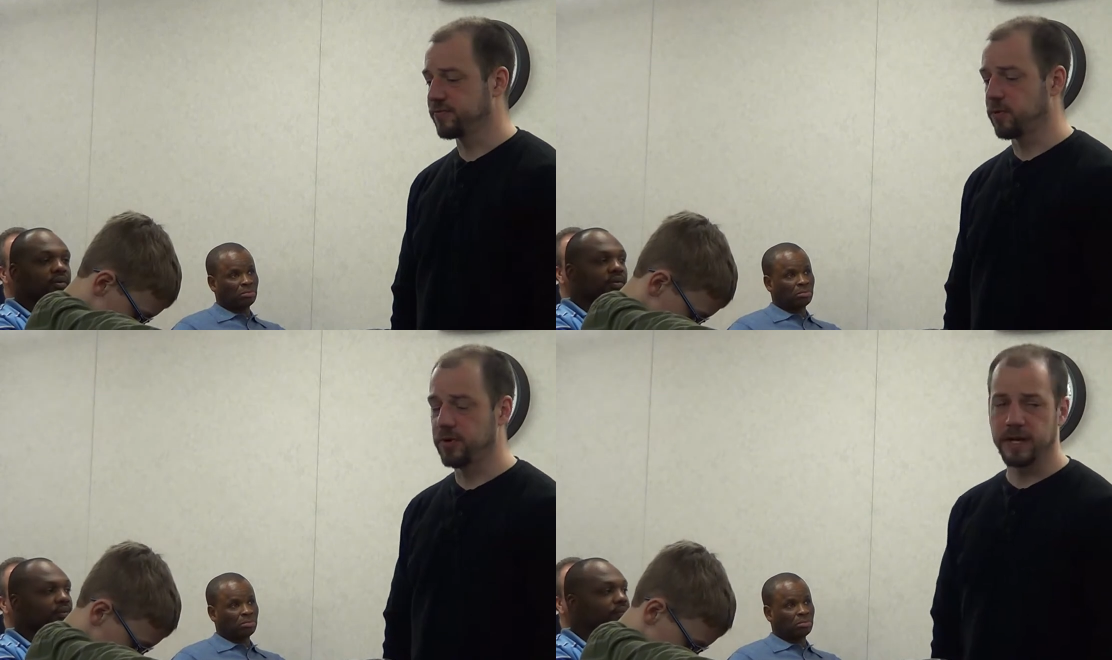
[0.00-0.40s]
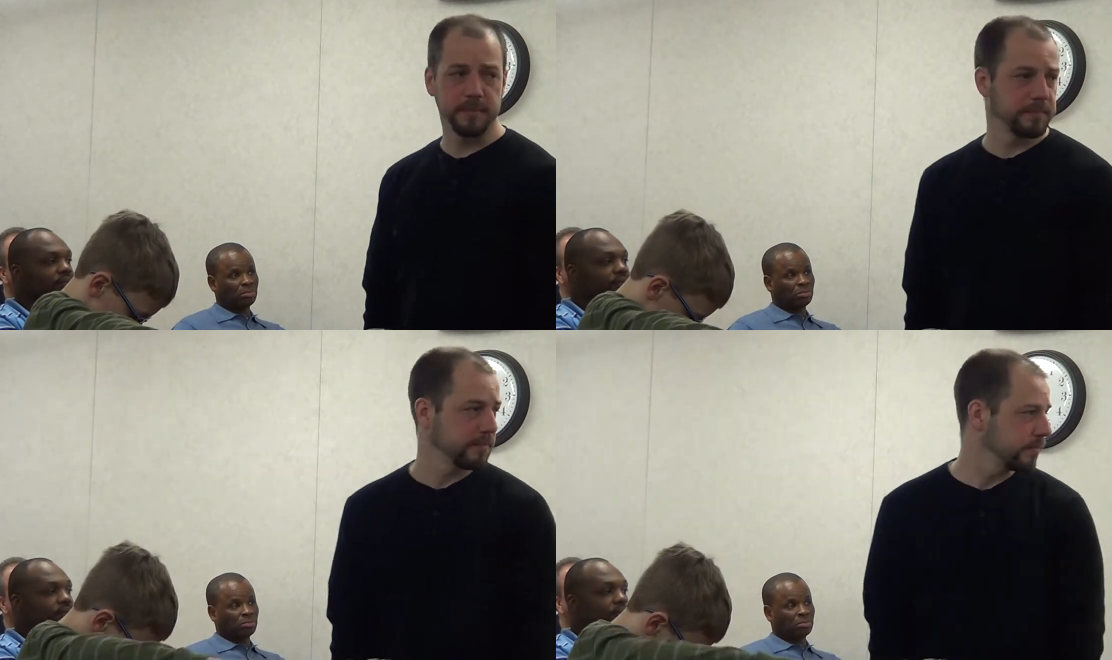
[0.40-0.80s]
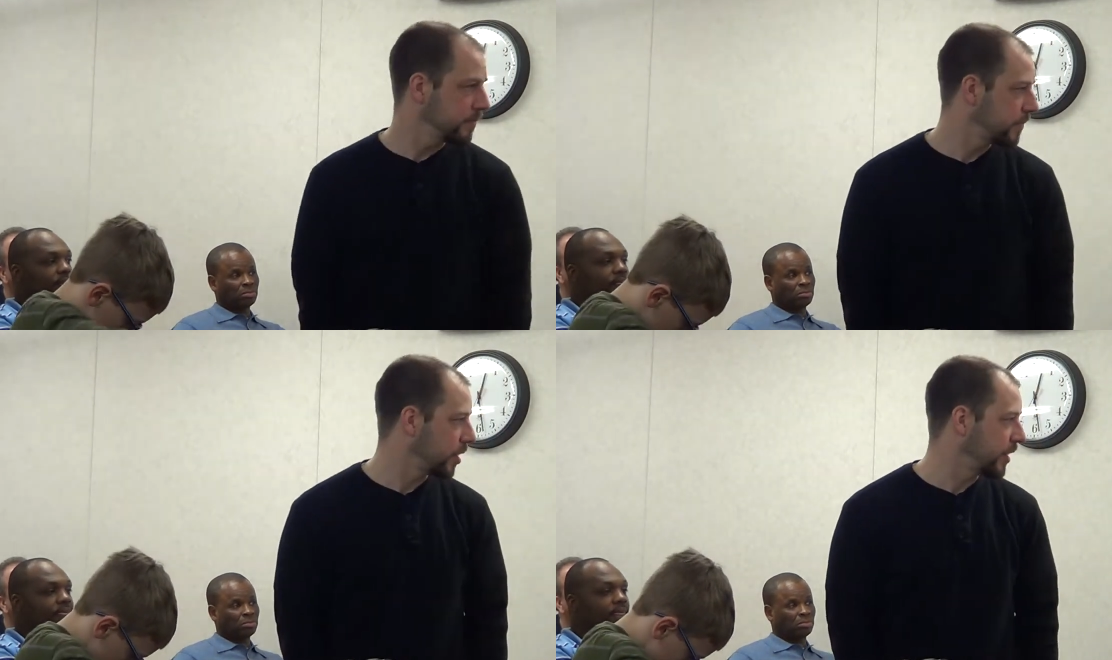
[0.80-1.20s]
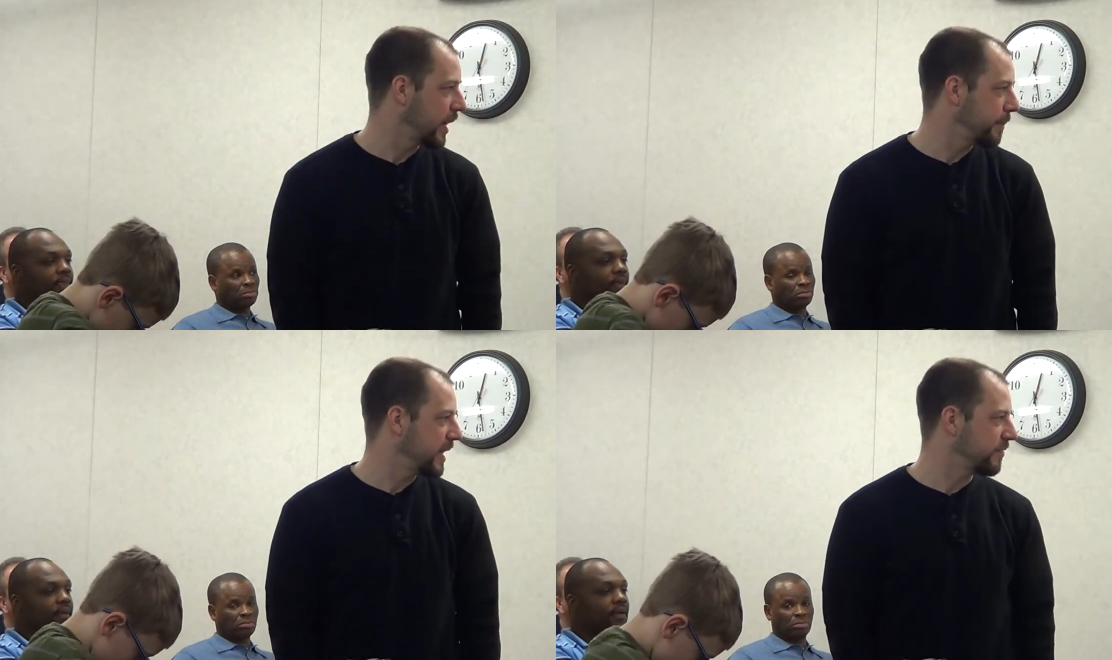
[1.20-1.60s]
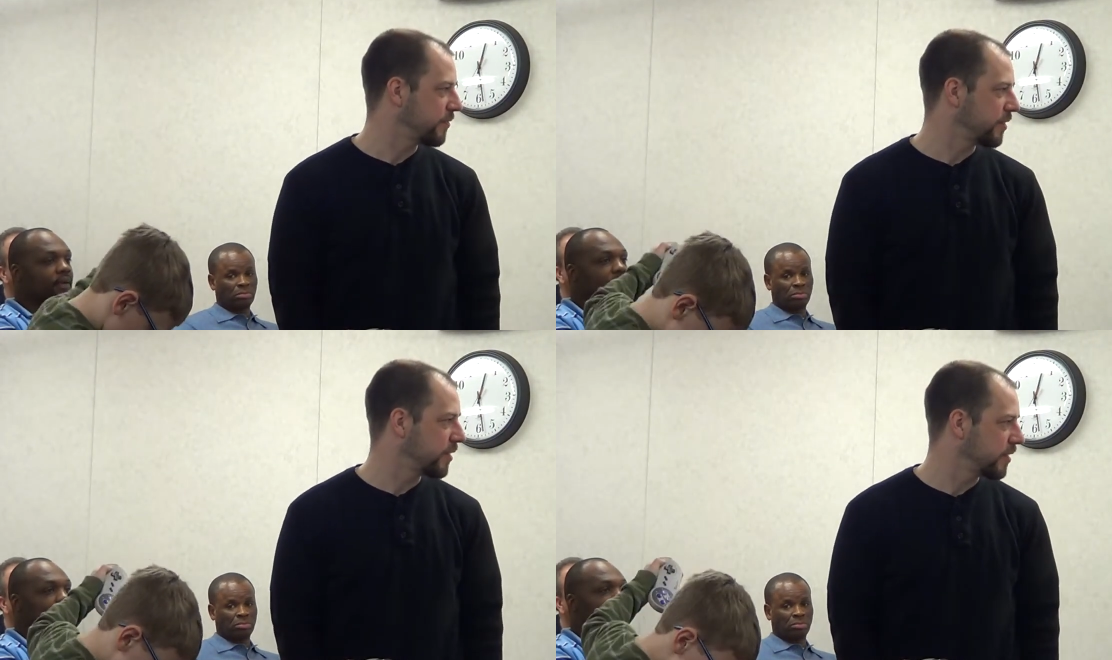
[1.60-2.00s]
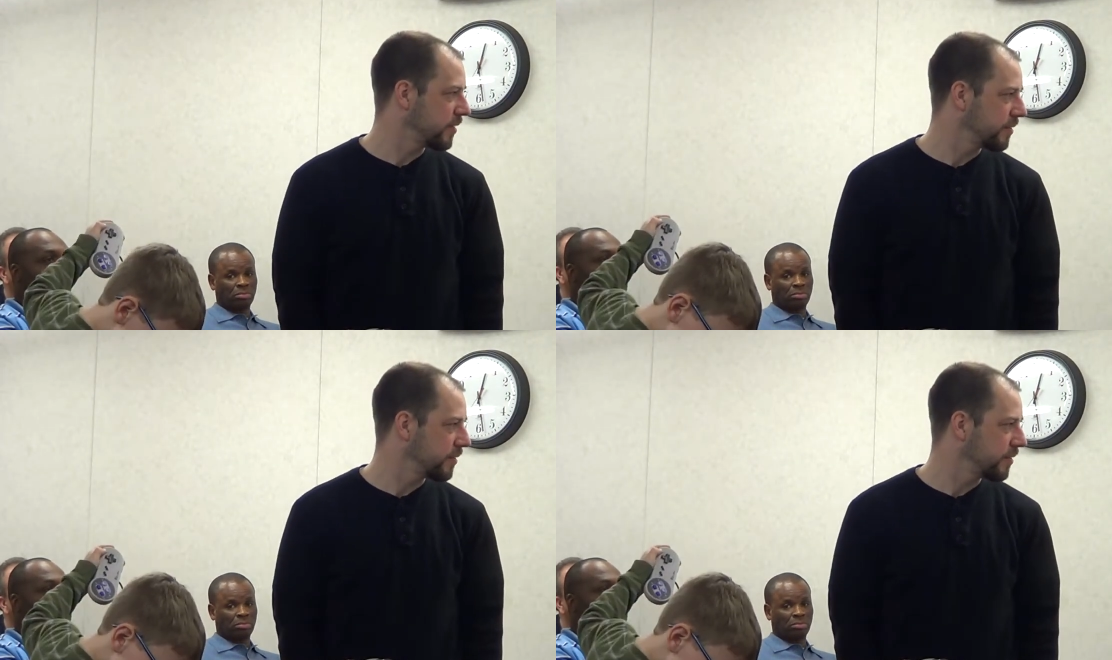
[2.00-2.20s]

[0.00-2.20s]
Speaker 1: for them right now, right? are not made for